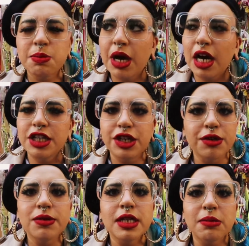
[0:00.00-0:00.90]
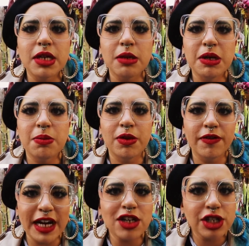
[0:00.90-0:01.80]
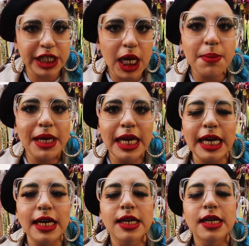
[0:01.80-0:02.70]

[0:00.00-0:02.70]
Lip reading: but I don't think many people have actually come here.